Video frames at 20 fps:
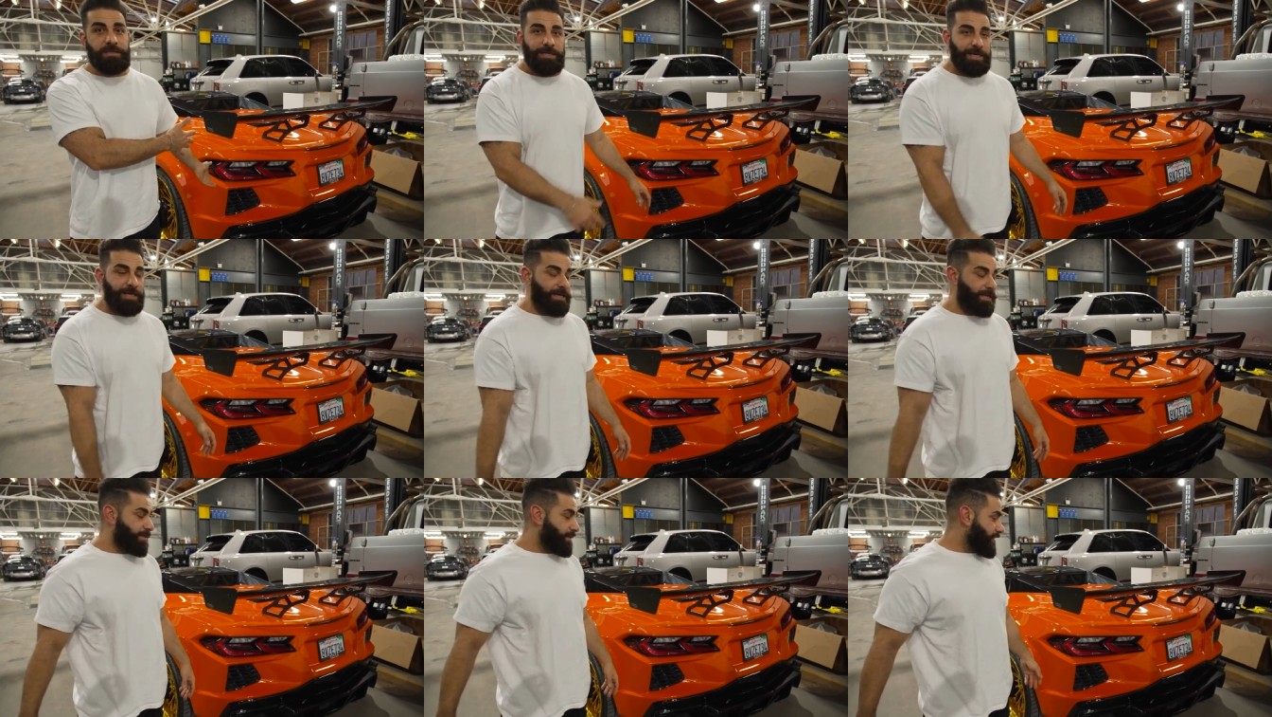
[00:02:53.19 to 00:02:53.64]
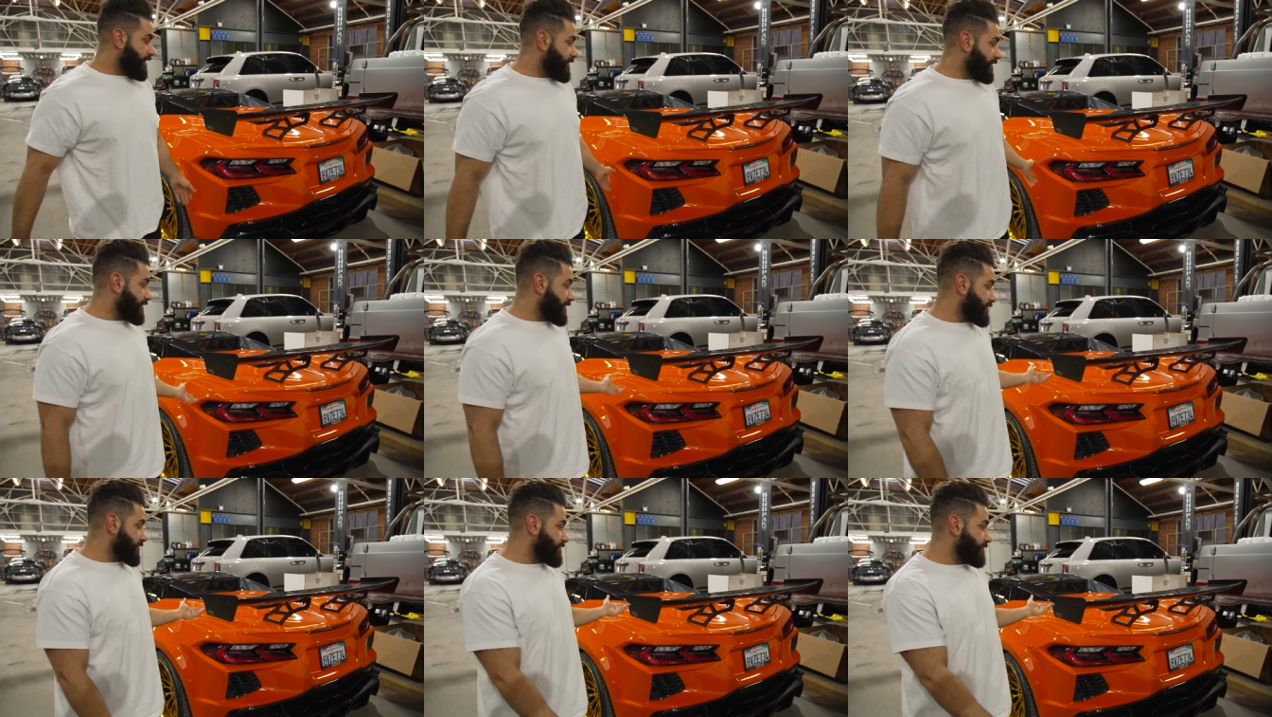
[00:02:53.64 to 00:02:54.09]
and the
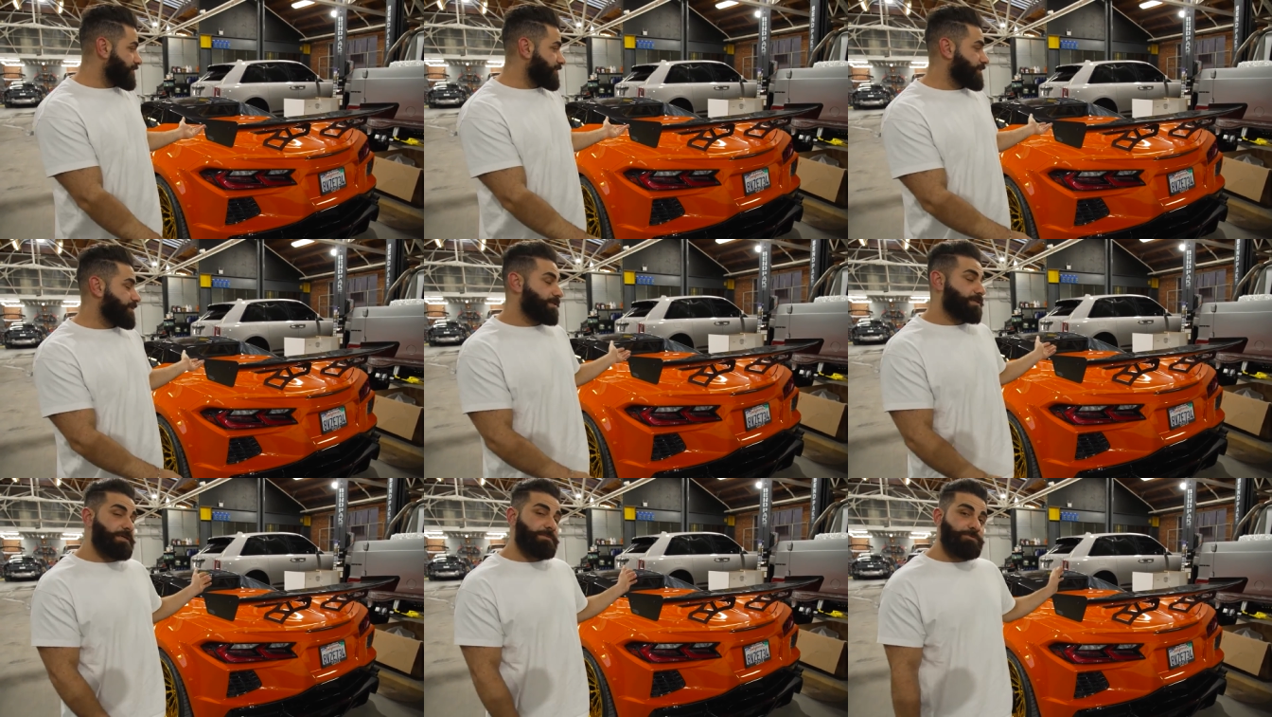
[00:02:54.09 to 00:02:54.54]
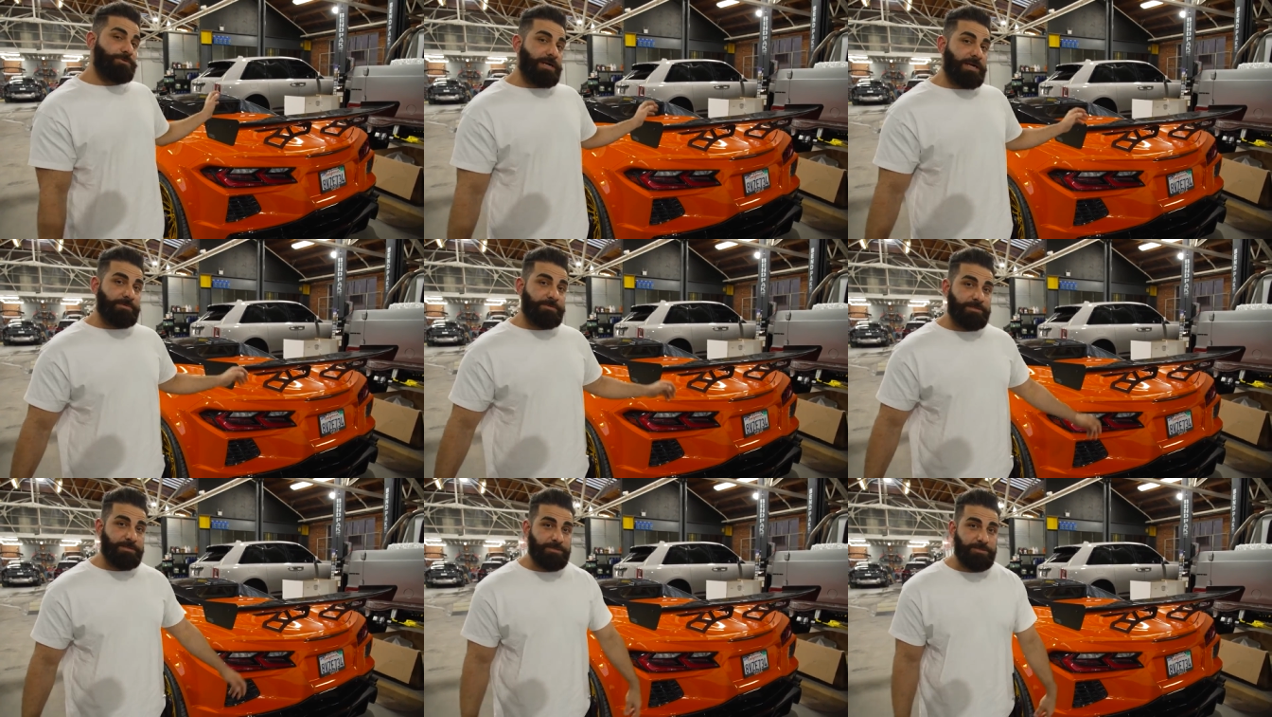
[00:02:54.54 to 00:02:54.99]
customer's gonna come
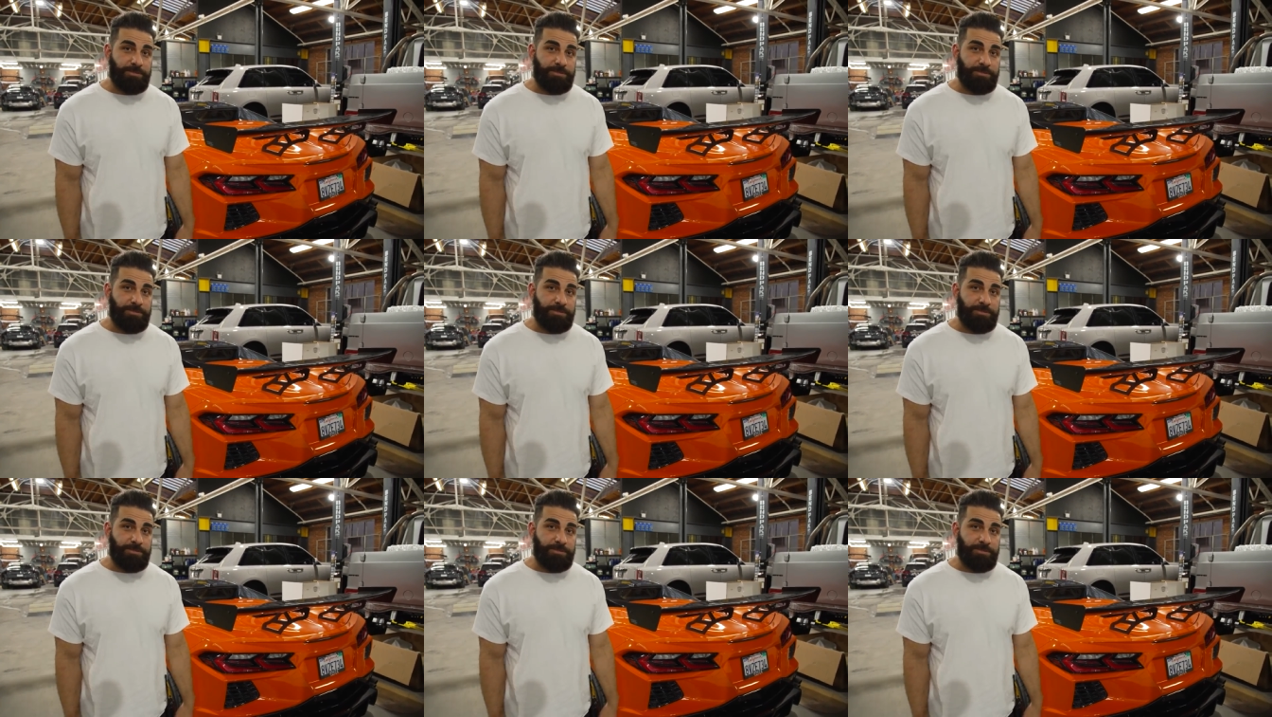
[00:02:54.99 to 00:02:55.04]
grab it.